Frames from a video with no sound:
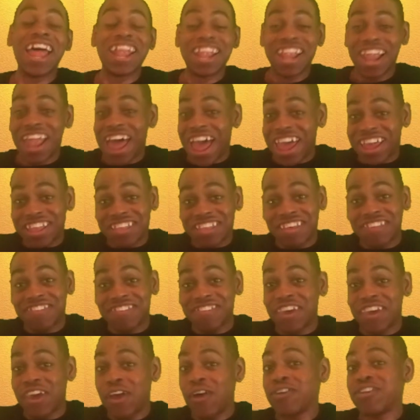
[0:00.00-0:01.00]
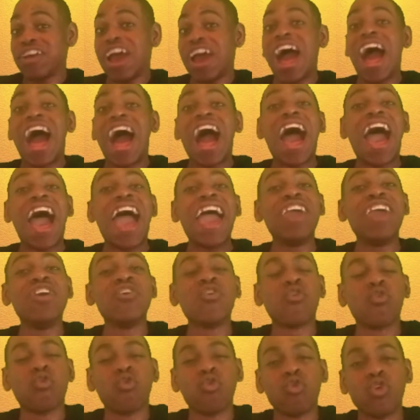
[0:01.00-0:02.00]
like this character.
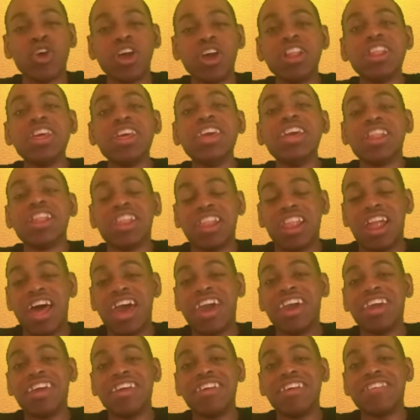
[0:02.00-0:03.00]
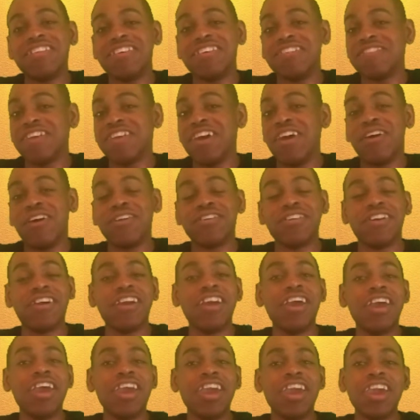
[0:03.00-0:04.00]
I really like this character.
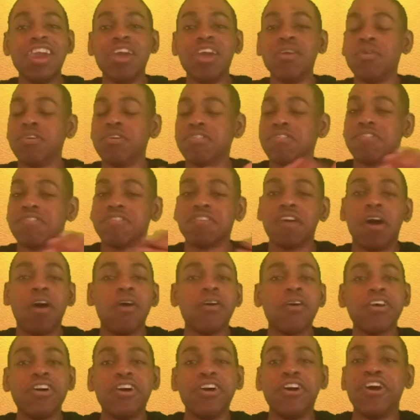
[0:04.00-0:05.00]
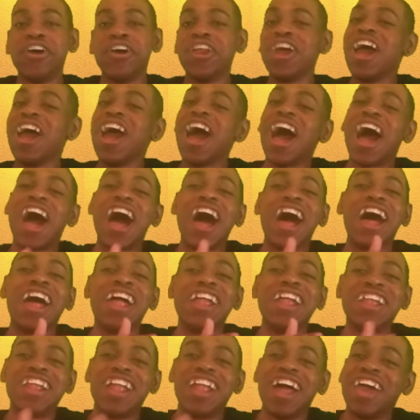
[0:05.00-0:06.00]
He was so good. I
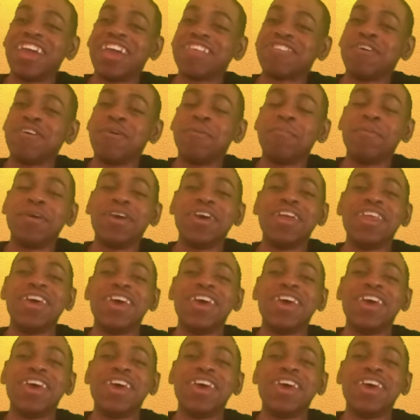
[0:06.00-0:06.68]
liked him in